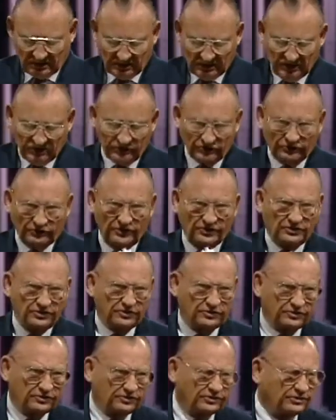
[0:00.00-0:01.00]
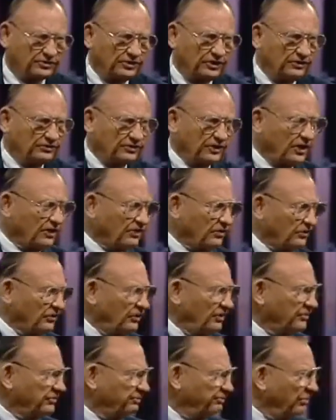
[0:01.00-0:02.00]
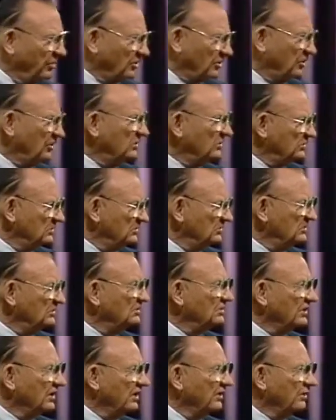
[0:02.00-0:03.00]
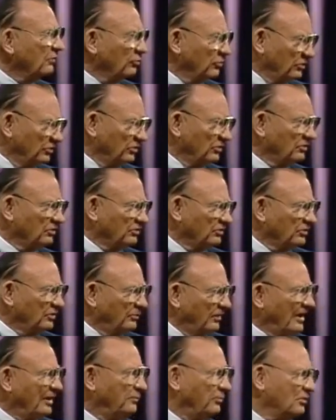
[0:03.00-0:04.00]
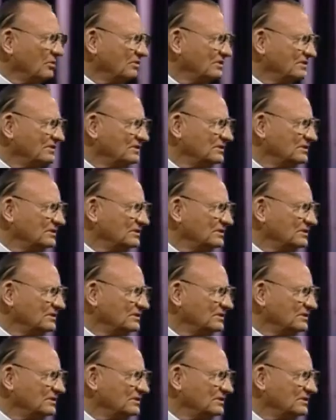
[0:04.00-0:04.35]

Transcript: It is great to teach out of the greatest book in the world, the Bible.